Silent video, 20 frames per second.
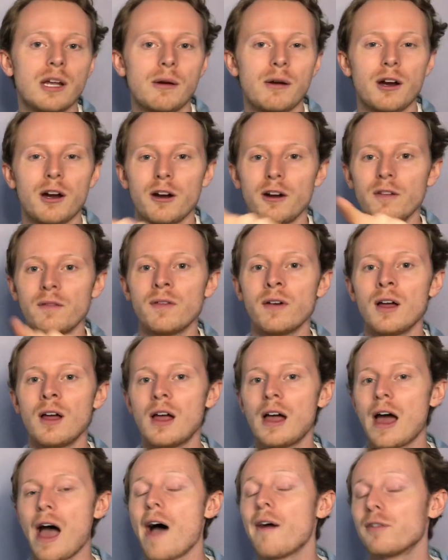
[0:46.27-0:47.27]
curve.
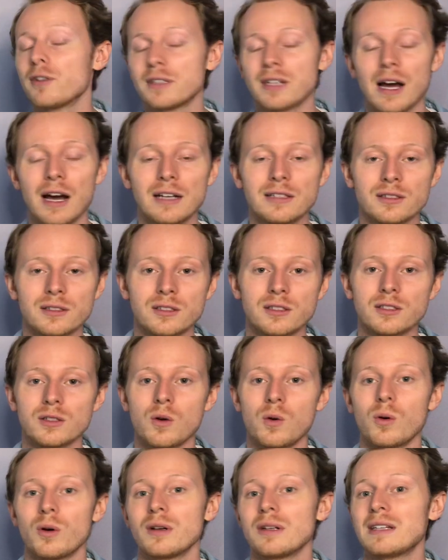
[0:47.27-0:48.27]
Advertisers
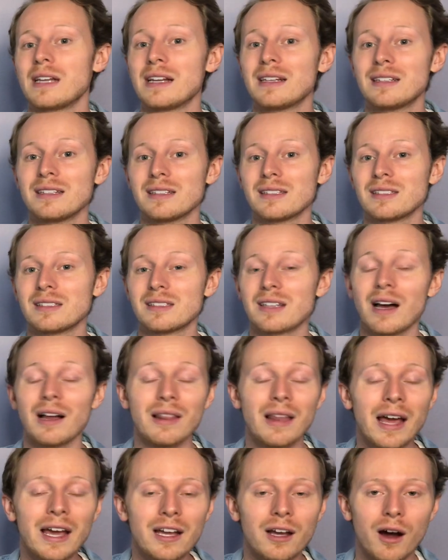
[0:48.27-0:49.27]
or dentists
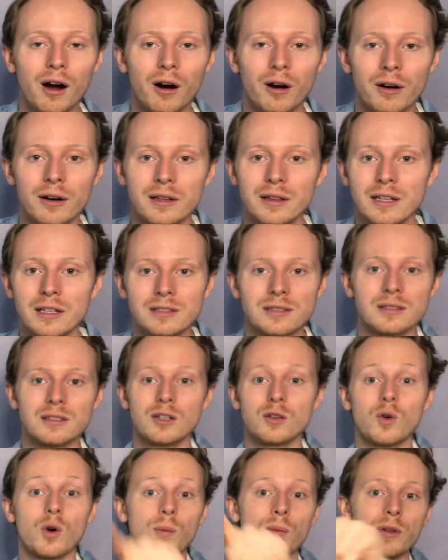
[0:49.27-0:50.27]
alike are in this
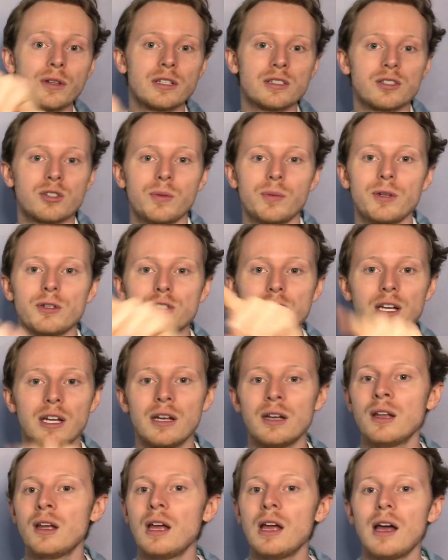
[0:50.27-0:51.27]
normal distribution.
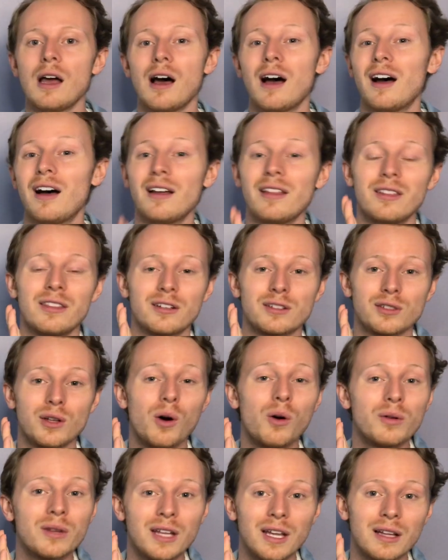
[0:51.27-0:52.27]
There's
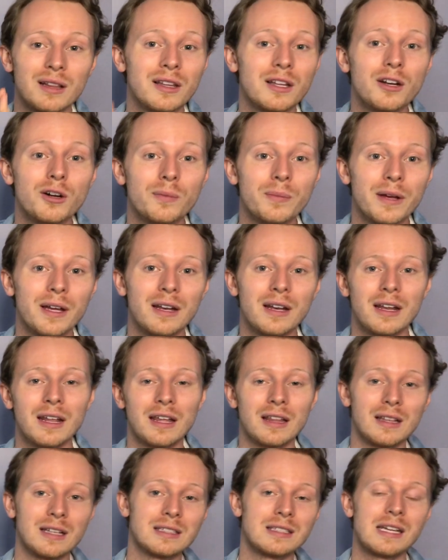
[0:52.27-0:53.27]
only a little bit
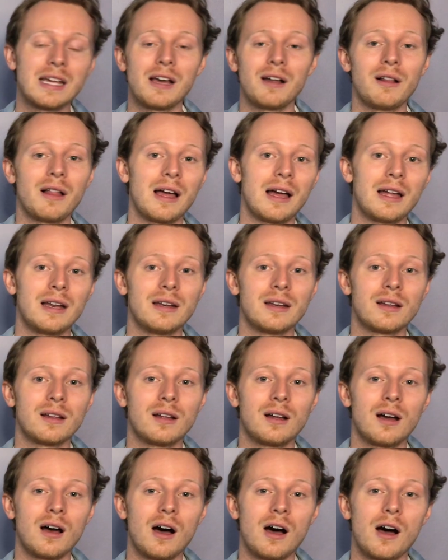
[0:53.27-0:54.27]
in the tail end
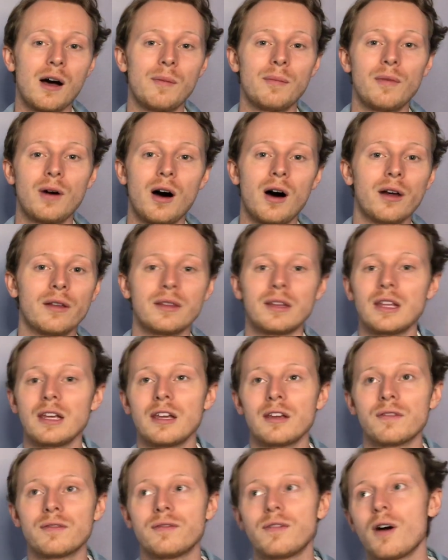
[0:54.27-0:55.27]
on the
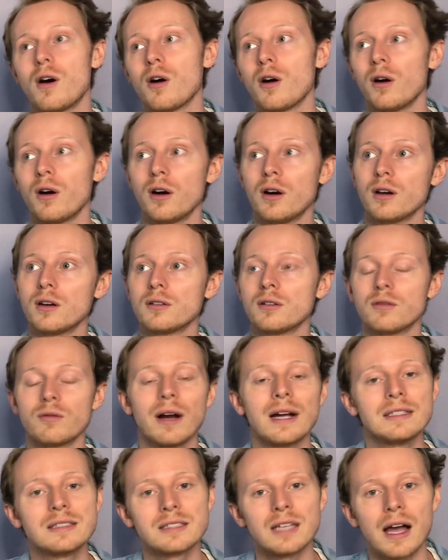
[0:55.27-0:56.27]
far
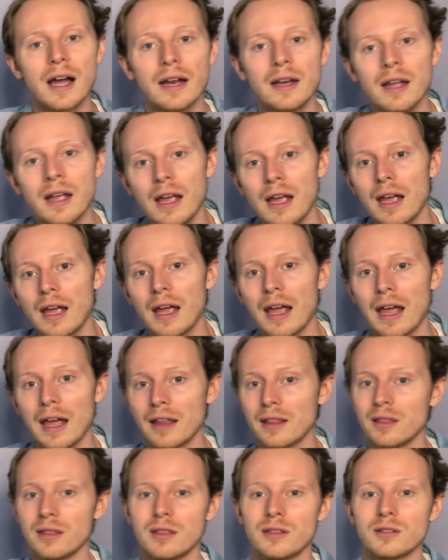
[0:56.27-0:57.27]
right side,
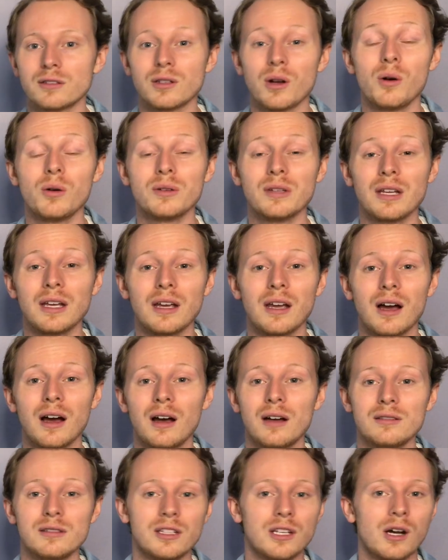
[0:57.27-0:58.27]
and there's only
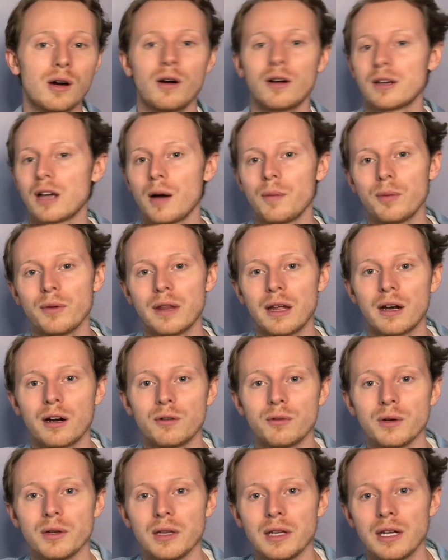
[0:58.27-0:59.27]
a couple that are
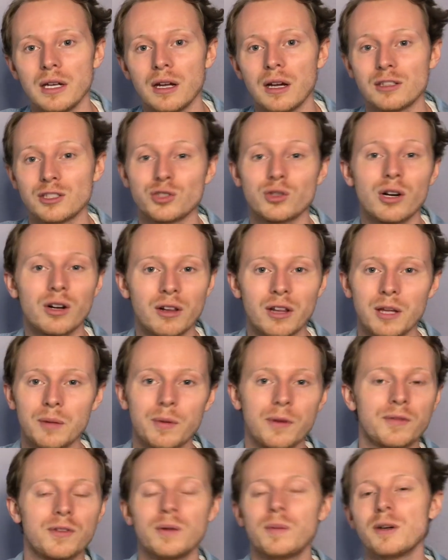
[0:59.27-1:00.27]
really struggling,
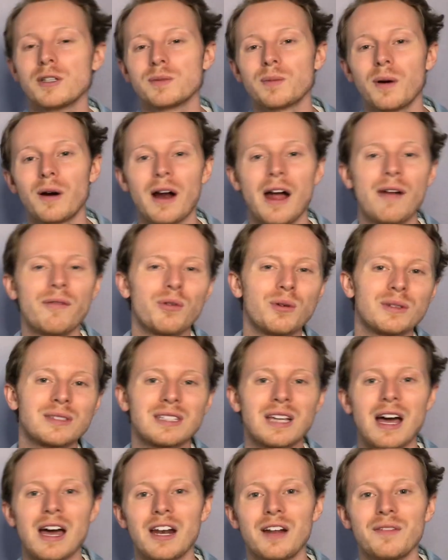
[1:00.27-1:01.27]
but for the most part everyone's
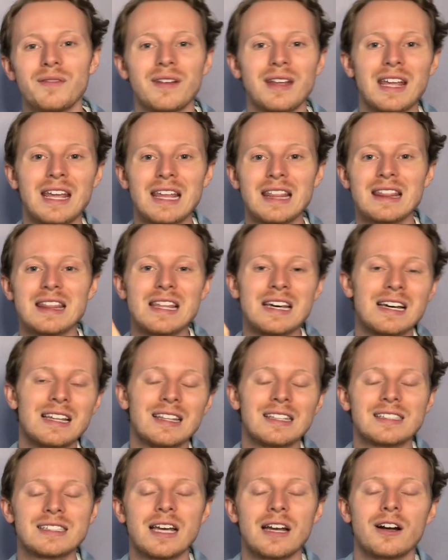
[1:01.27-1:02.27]
kind of in the
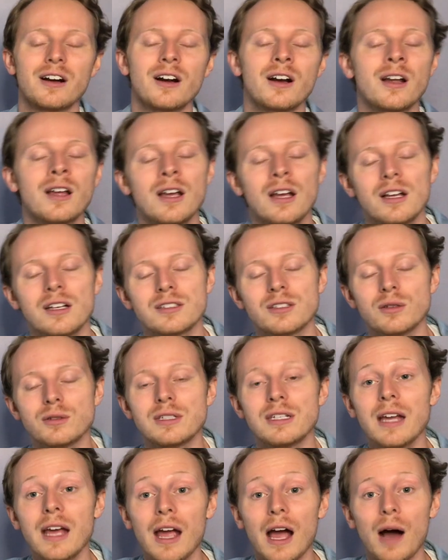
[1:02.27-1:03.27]
center. So
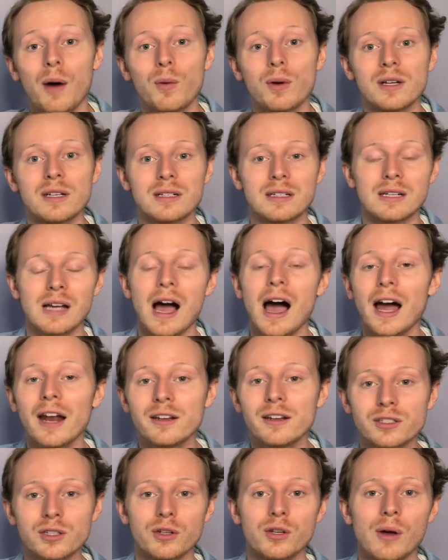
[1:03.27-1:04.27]
today I want to kind
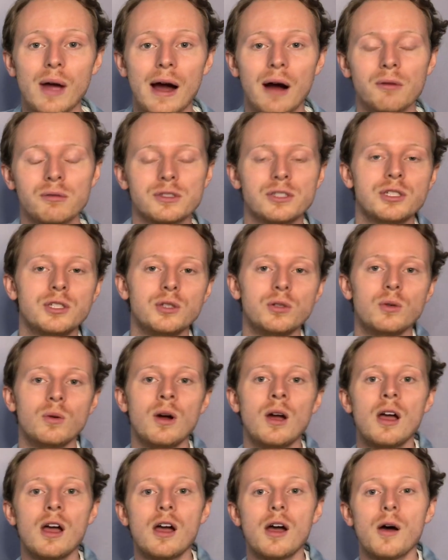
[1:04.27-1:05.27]
you how to
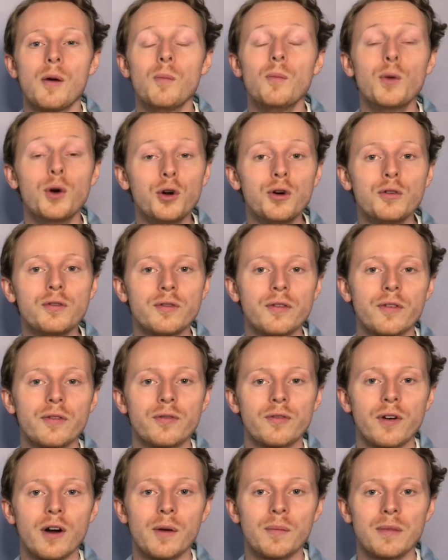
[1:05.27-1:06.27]
move
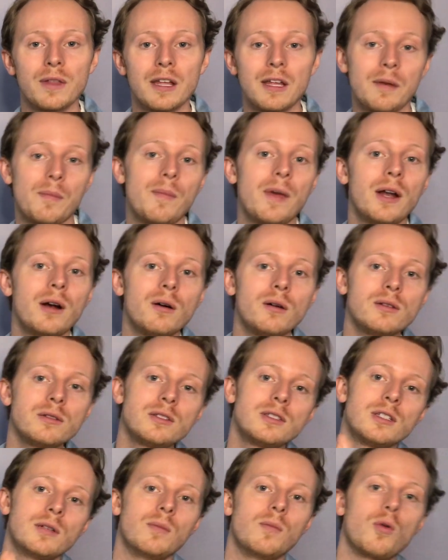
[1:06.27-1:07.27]
from the middle
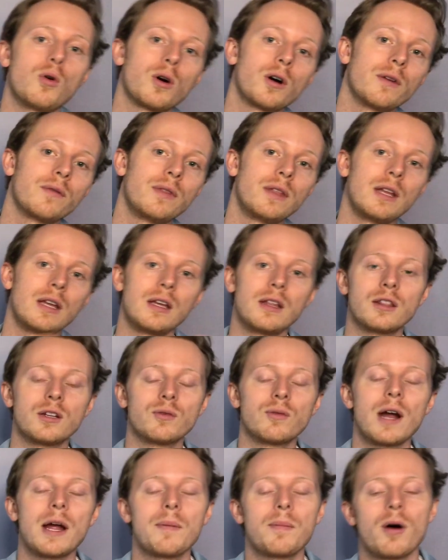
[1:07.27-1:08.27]
to more of the
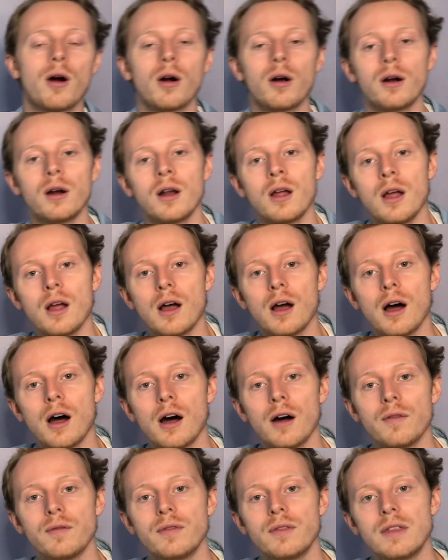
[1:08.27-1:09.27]
right part
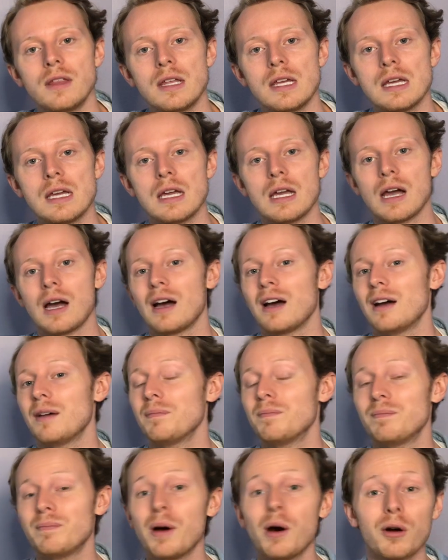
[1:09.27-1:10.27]
of the
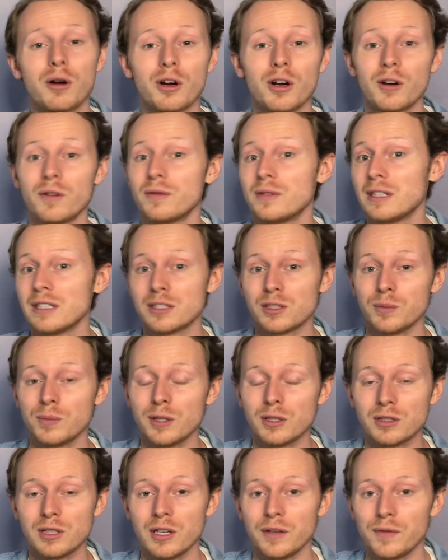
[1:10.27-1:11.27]
bell curve
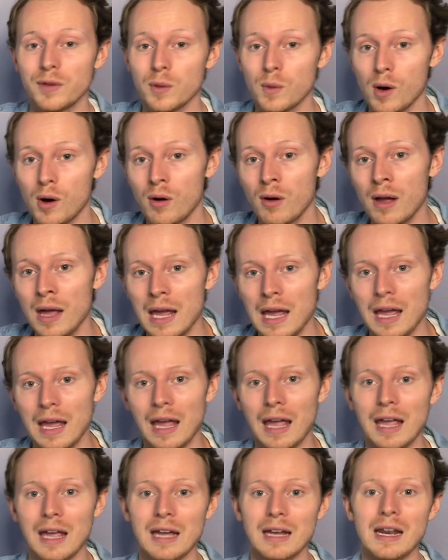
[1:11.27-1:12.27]
distribution, if you will,
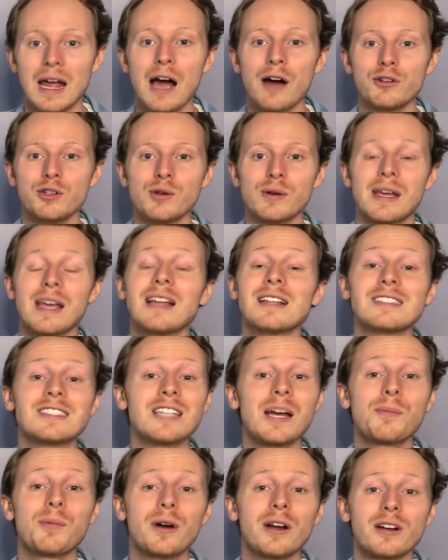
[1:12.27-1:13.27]
and how you can
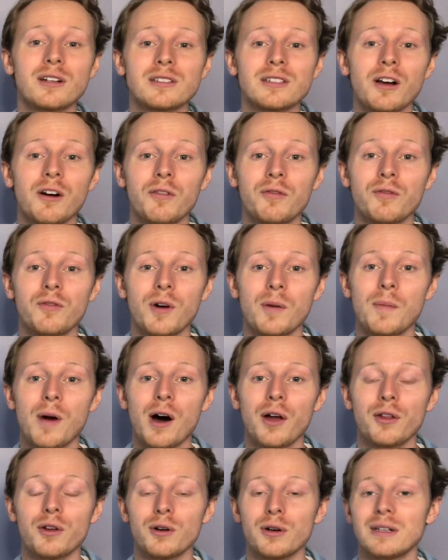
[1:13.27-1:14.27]
separate yourself from
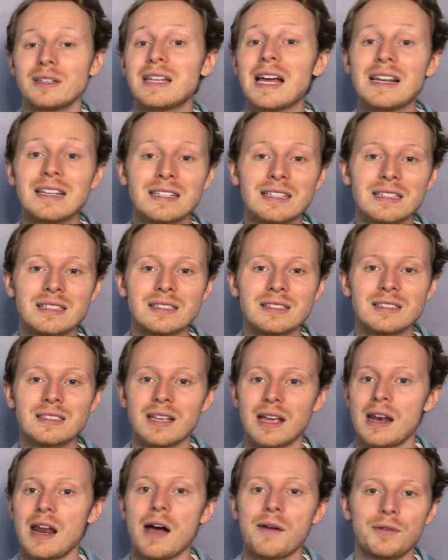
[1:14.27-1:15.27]
other dentists
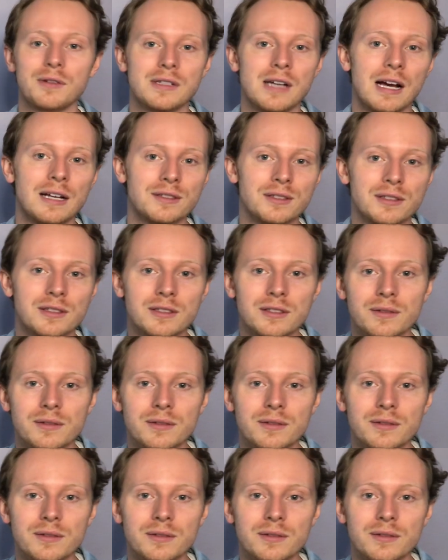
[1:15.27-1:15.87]
and advertisers.